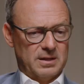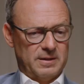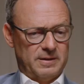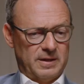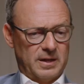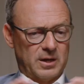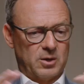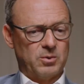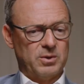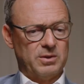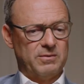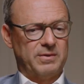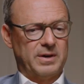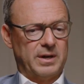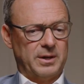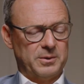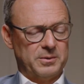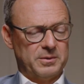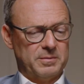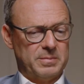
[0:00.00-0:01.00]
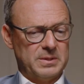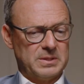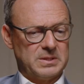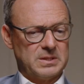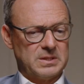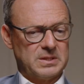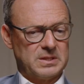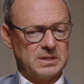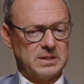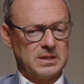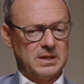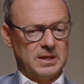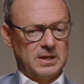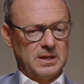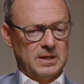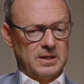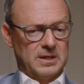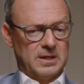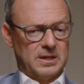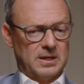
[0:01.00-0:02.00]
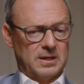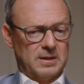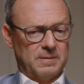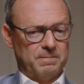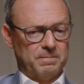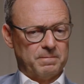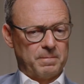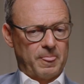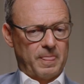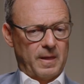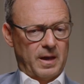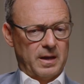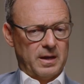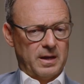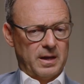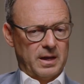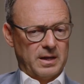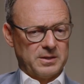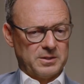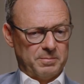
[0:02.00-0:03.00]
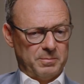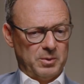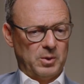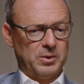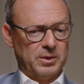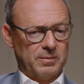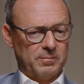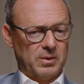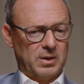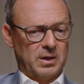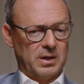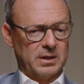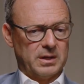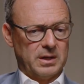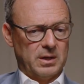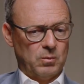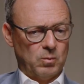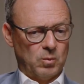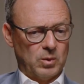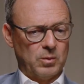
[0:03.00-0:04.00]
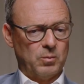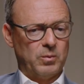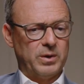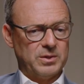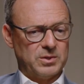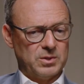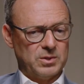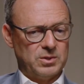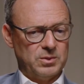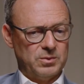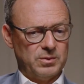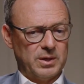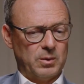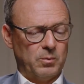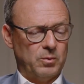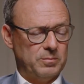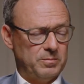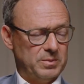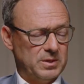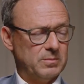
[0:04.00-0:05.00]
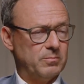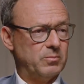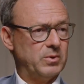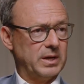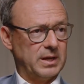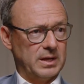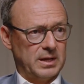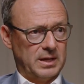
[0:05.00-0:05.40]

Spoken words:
the equity value in the business as a building block. And one way to do that would be to bring in